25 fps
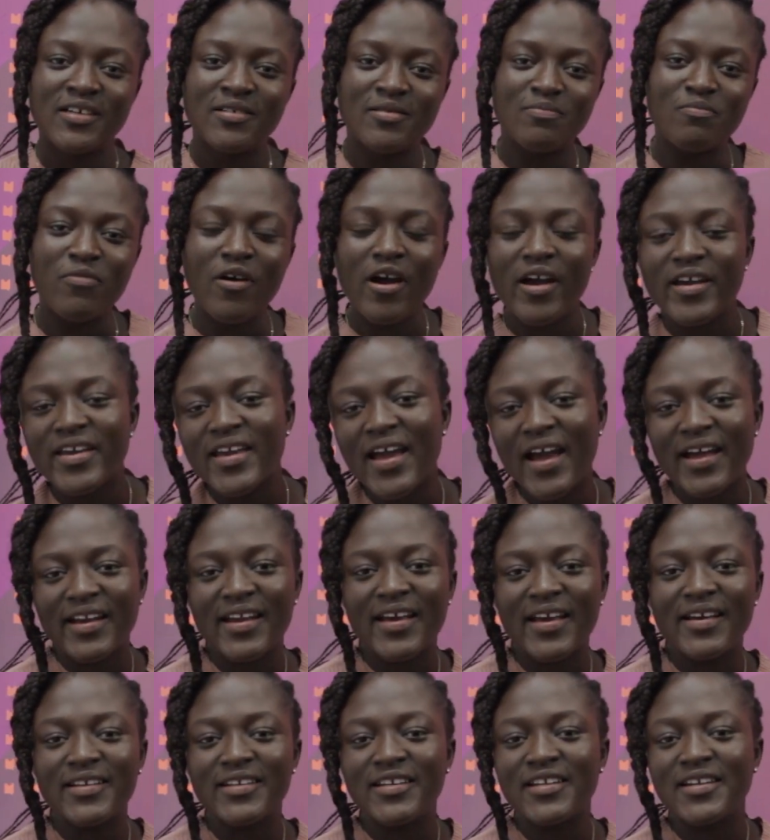Boy,
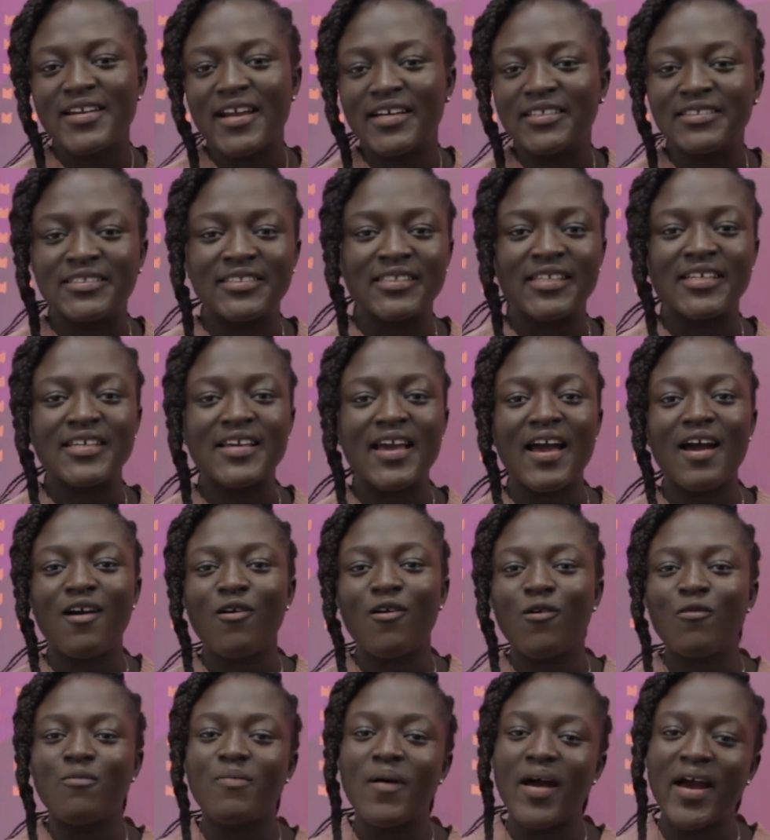and then I say,
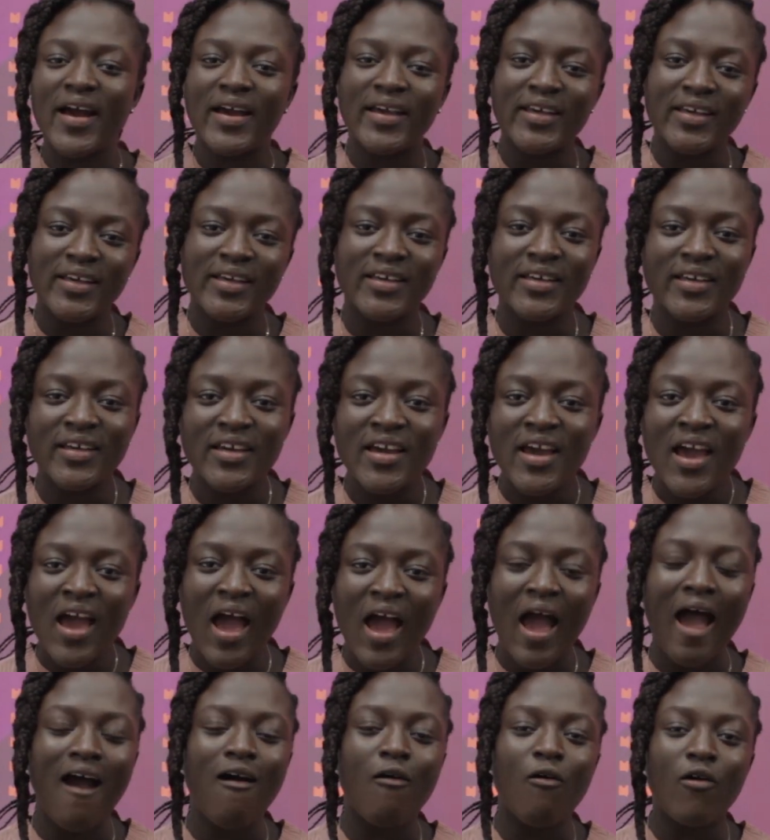I'll buy.
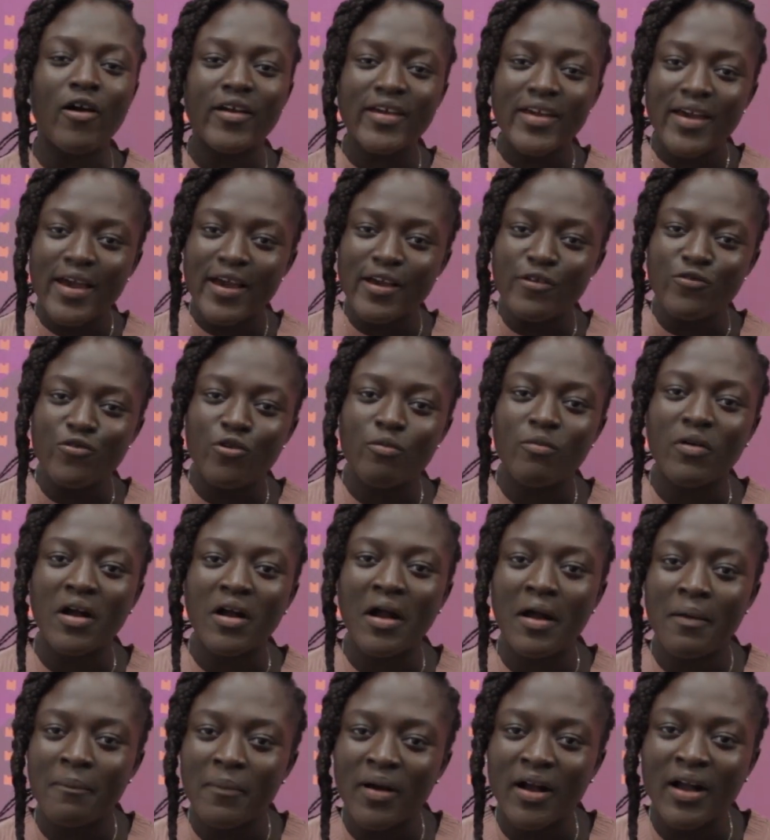Oh, yeah, you
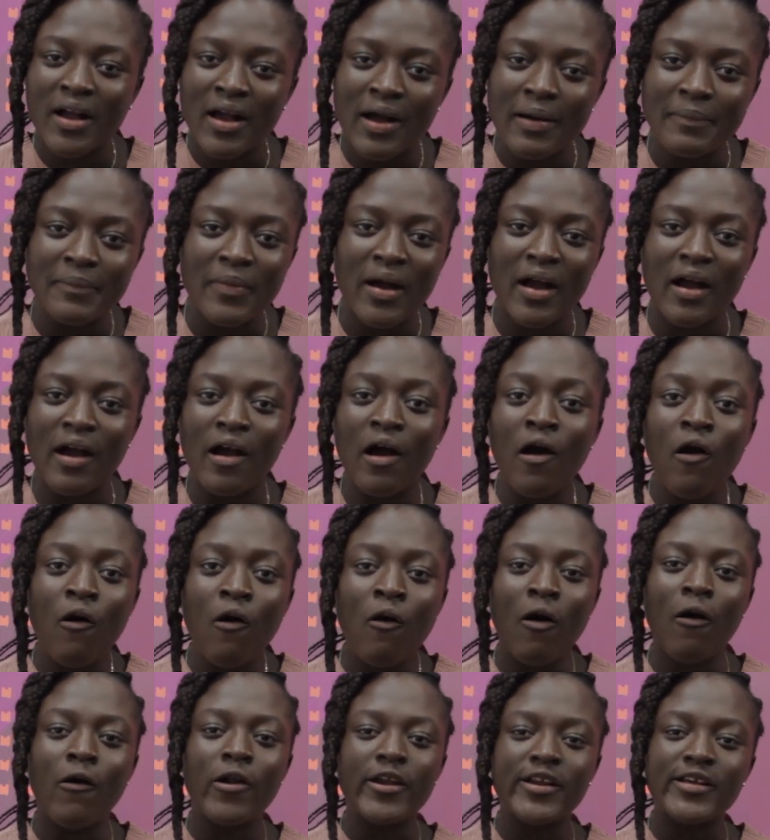come a comma,
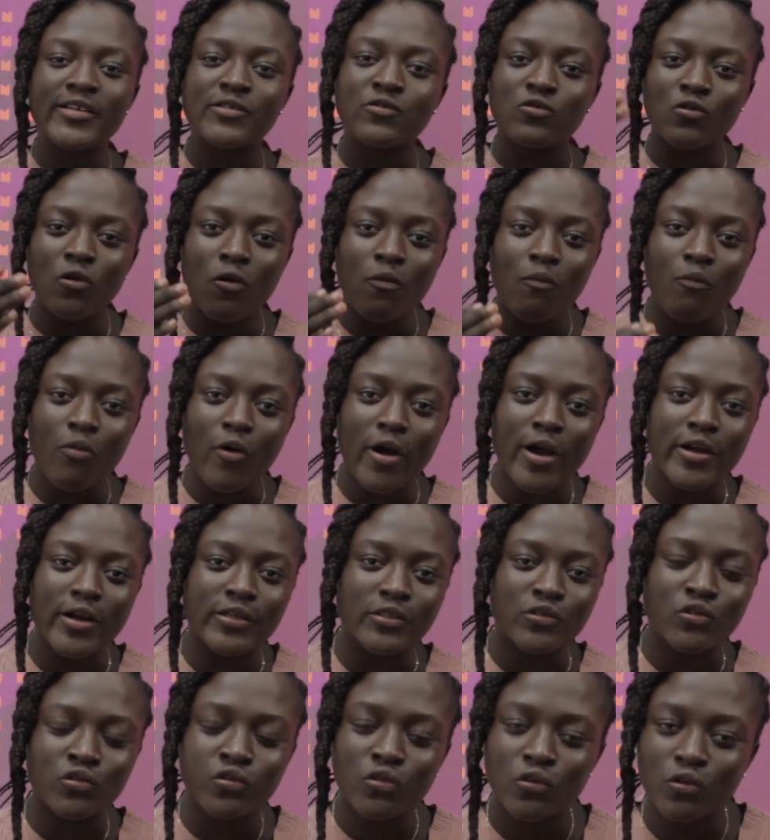or this stone boy,
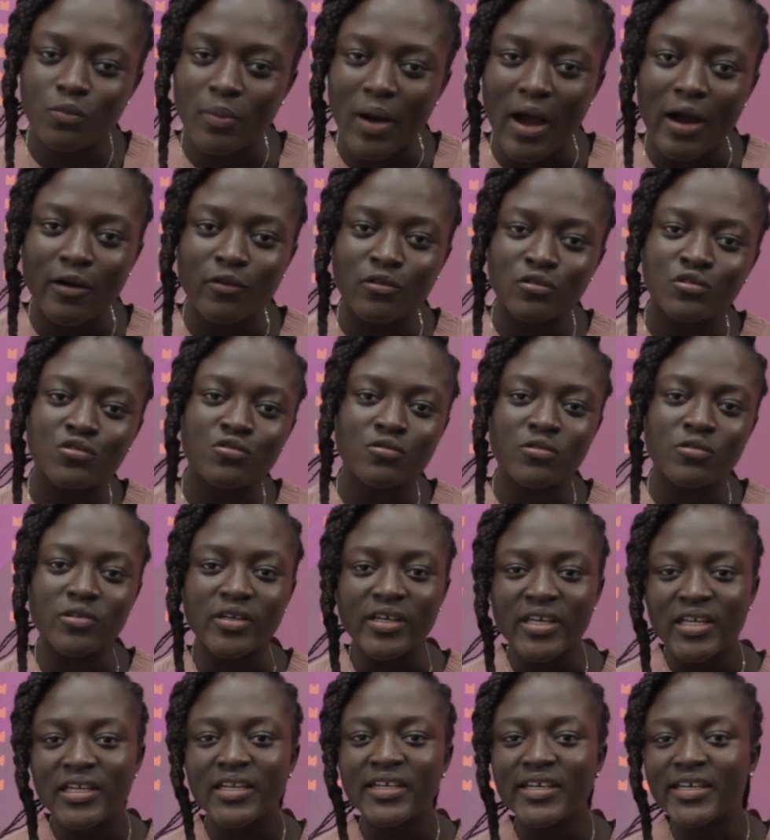tobacco, so
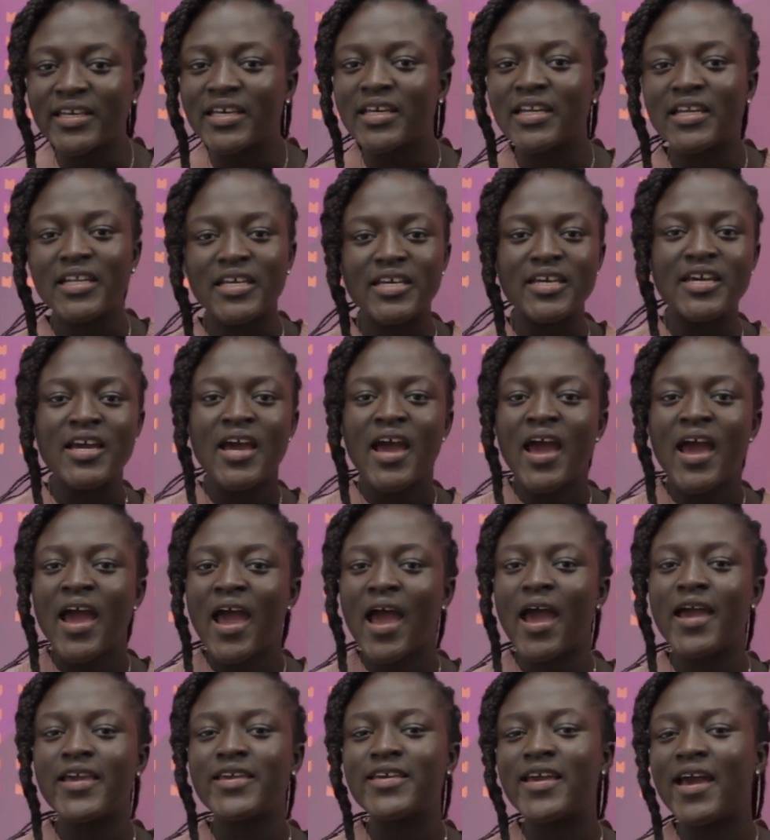killy killy,
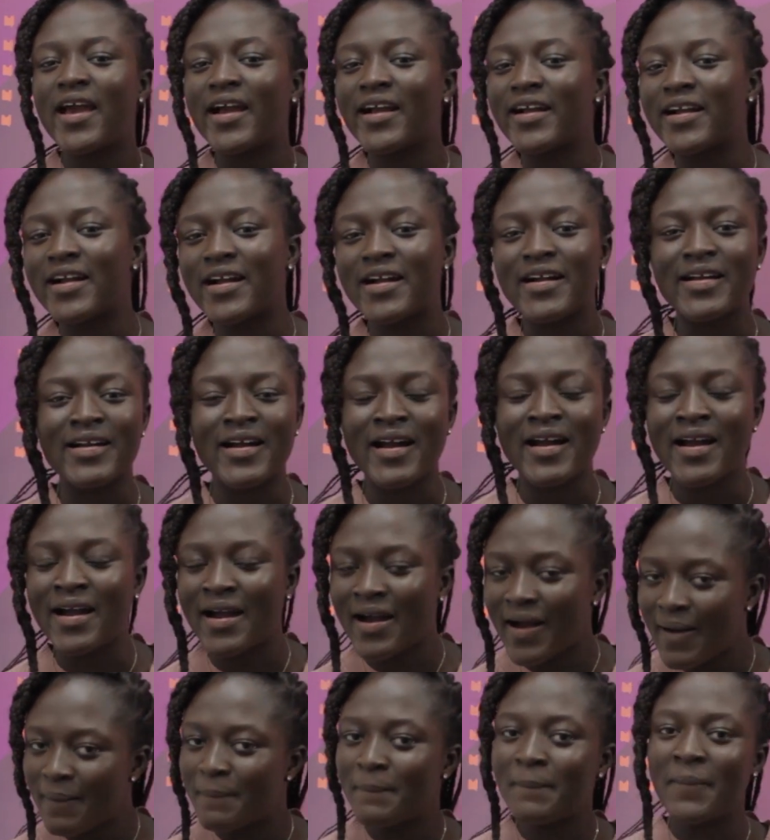and yeah,
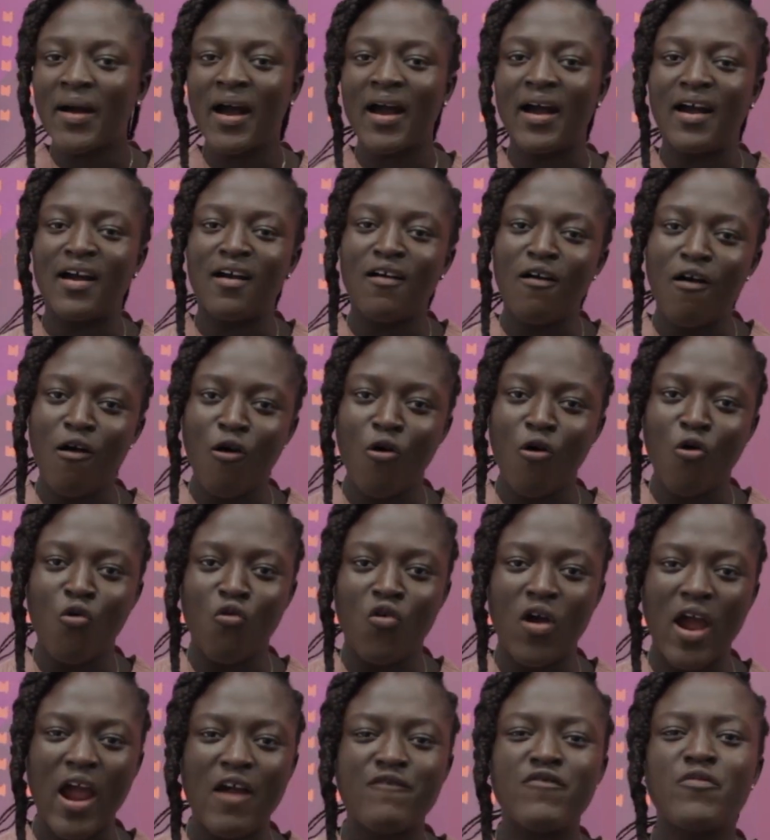comma.
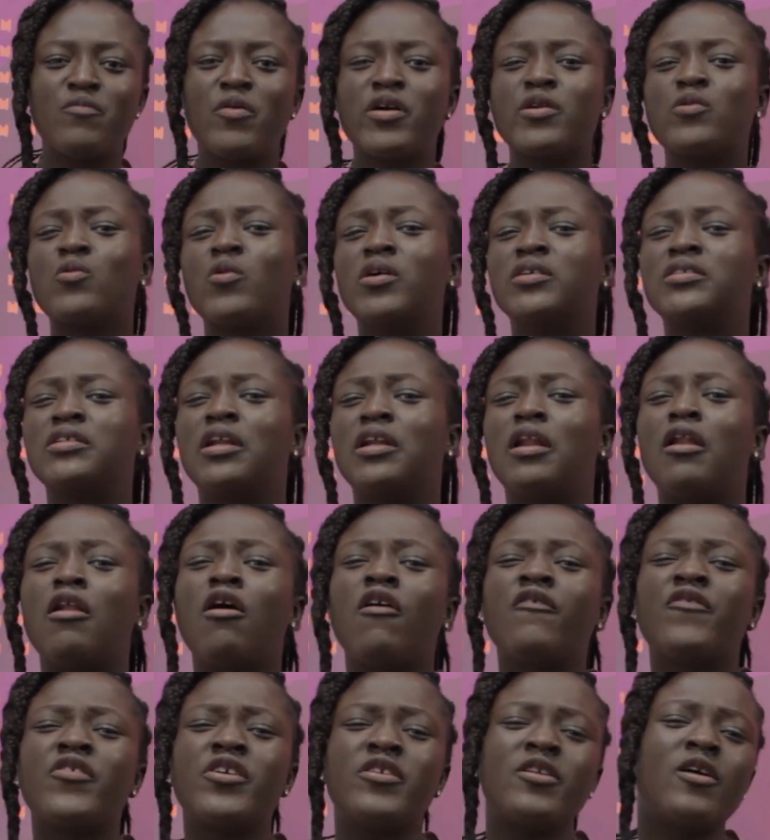Oh, everybody was
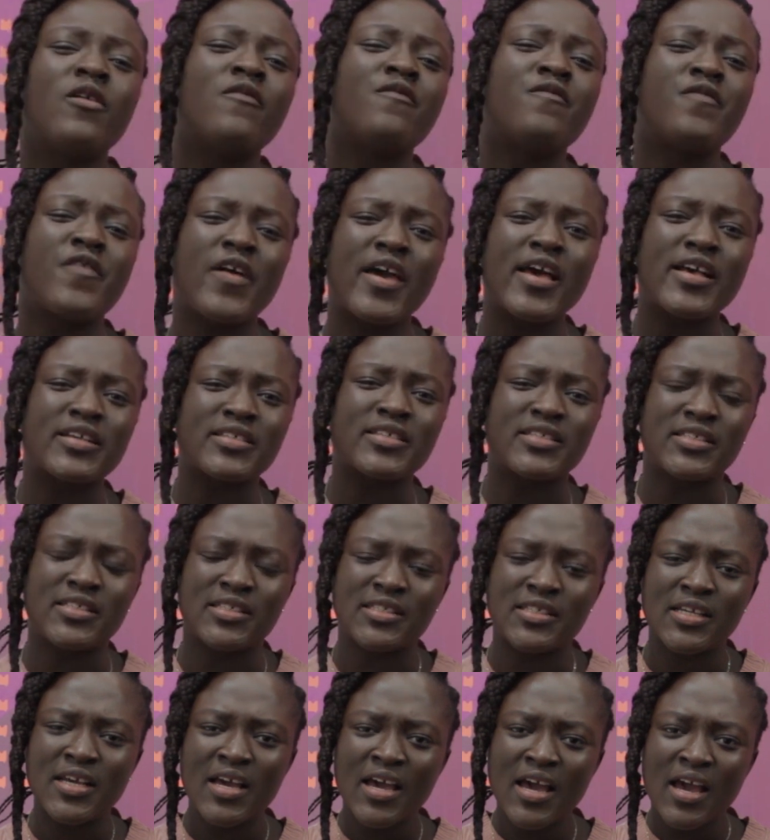loving the
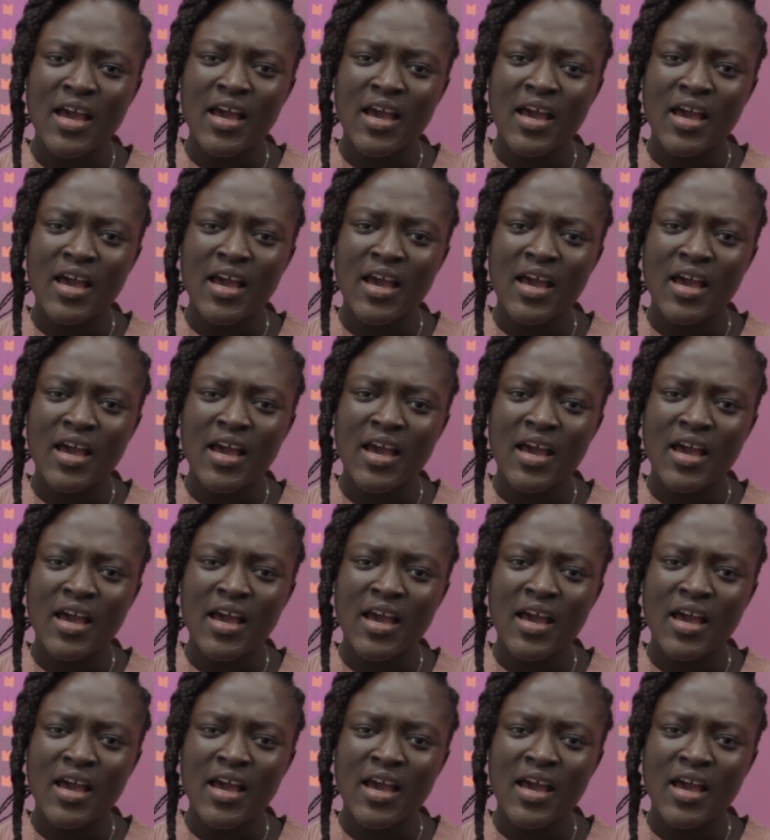verse.